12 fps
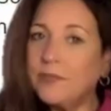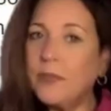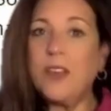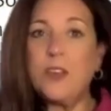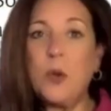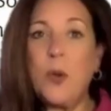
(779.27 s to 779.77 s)

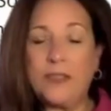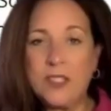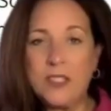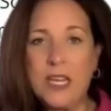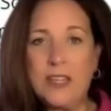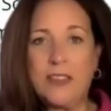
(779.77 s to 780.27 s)
if you have
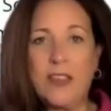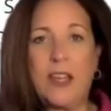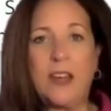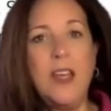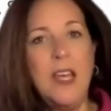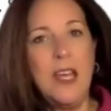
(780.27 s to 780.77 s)
to take that.
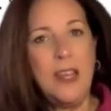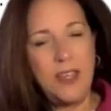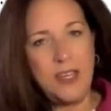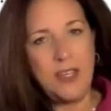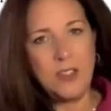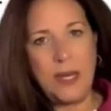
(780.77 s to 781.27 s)

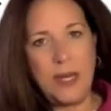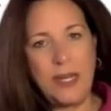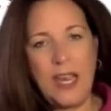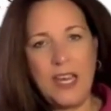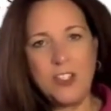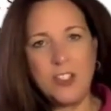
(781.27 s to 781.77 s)
These
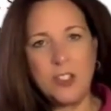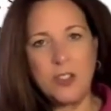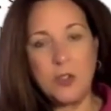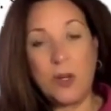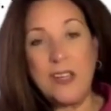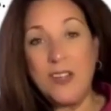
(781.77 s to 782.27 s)
medications,
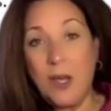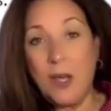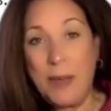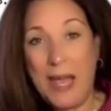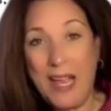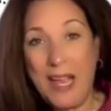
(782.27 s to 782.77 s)
or even a
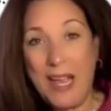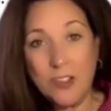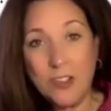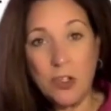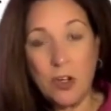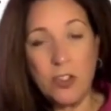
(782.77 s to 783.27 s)

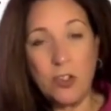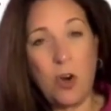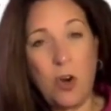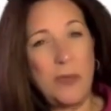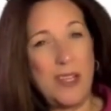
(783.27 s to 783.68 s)
patch on your arm